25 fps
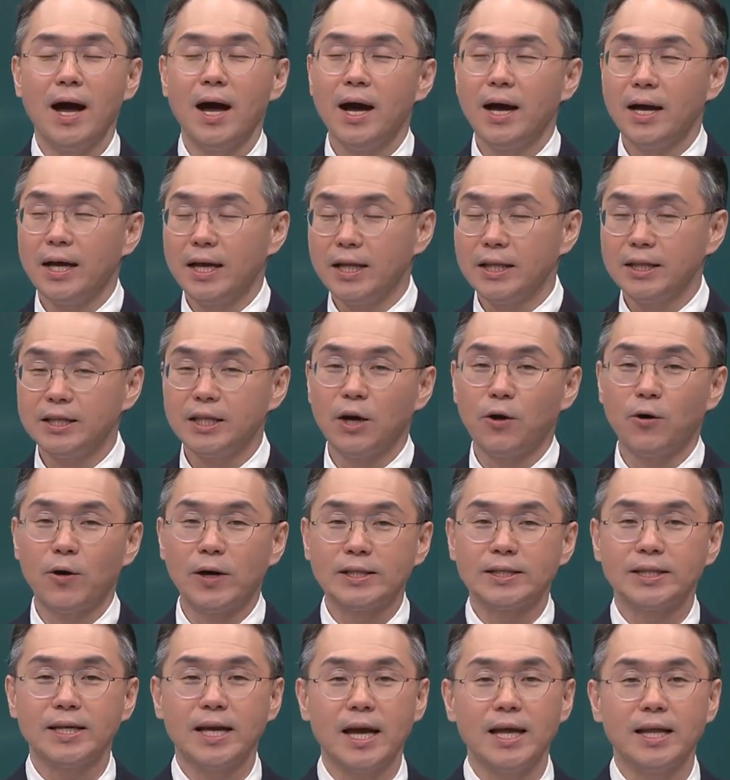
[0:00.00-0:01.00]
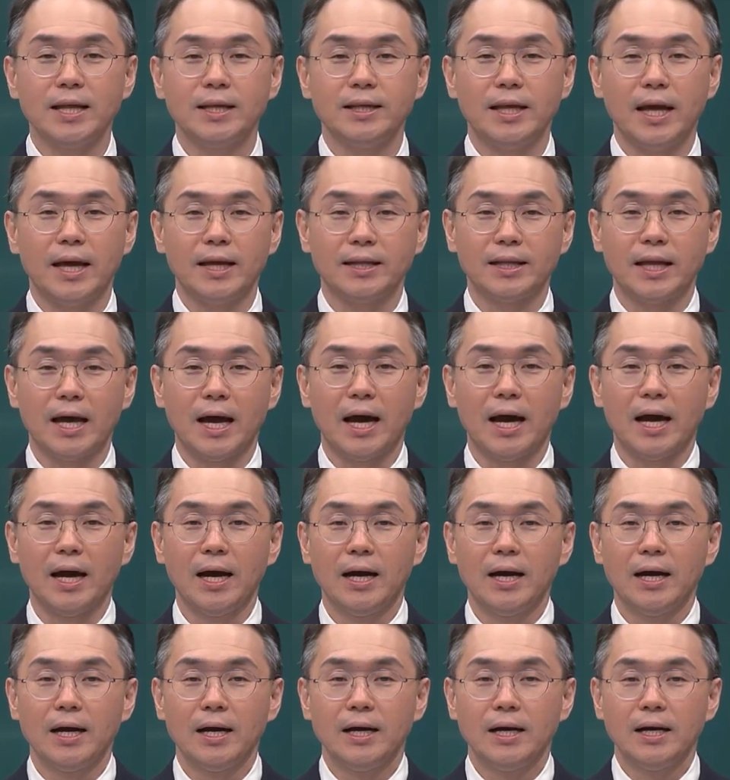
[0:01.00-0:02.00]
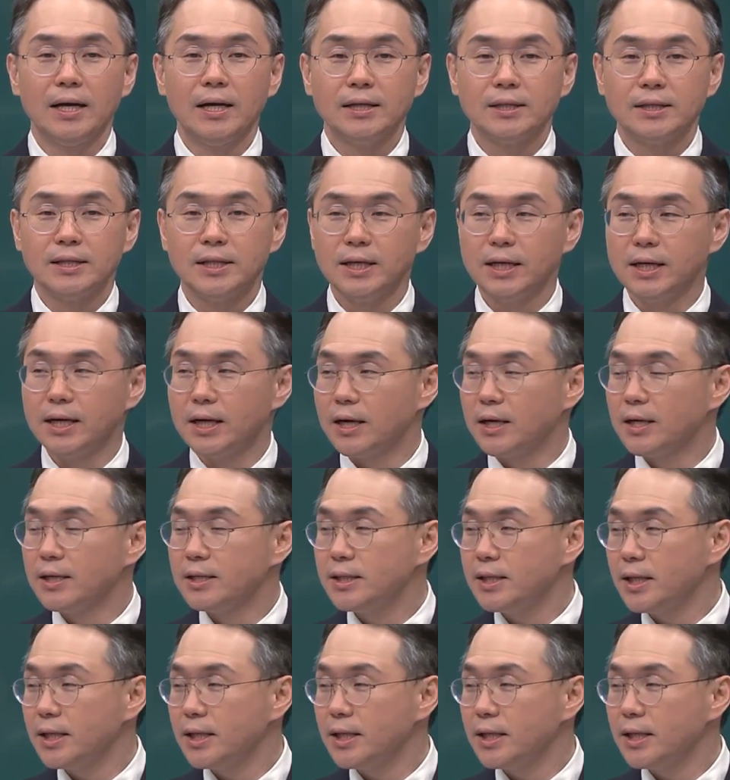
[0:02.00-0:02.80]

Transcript: merging of CT data